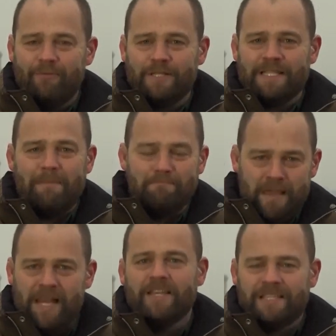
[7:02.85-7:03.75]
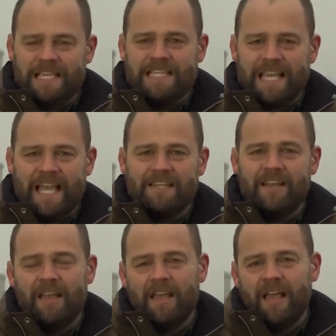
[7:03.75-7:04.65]
was that millions, he said,
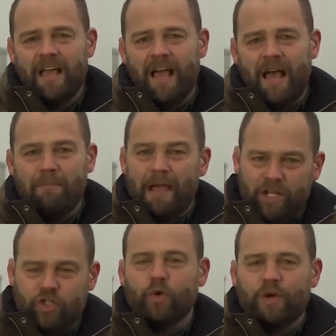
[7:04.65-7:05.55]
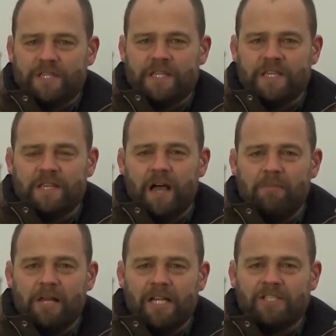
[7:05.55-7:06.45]
uh, made a choice this
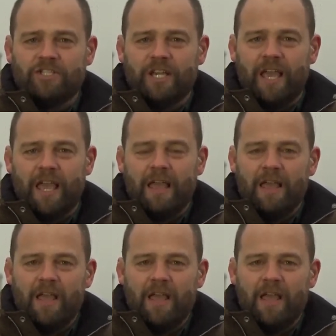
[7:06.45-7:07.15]
time last year